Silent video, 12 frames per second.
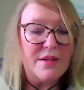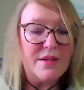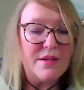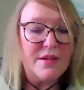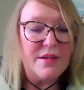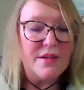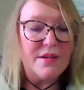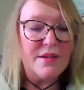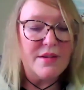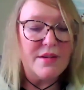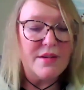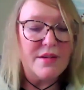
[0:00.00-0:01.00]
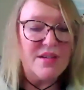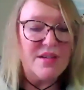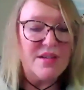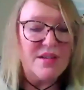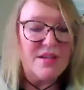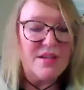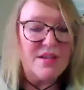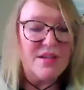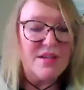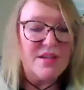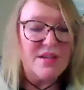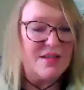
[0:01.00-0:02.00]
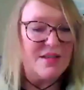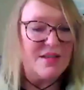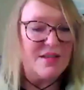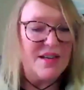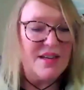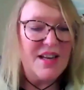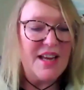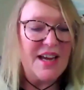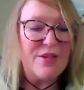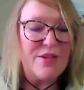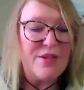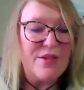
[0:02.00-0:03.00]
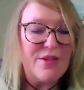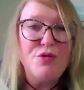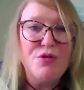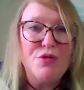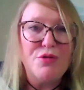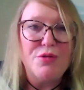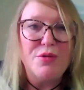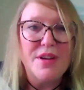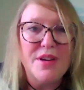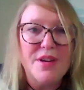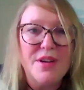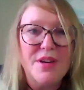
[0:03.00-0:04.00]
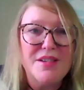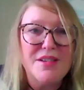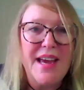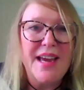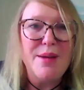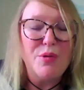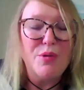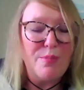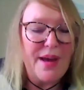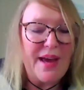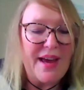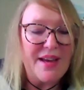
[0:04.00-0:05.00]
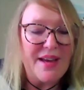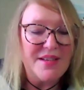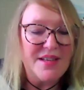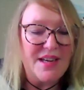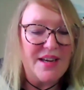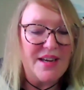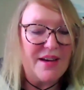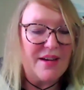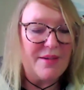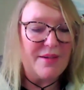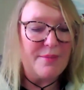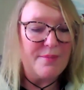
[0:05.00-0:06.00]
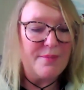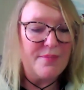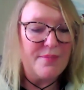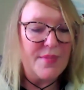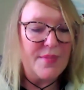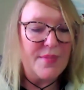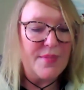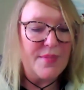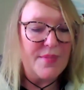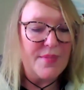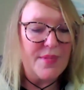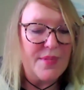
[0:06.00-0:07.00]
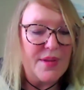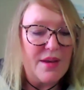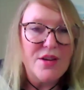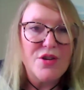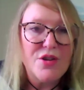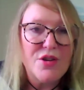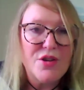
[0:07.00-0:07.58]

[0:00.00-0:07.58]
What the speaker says: A warrior, spirited and fierce, like the kudu and table bear deer.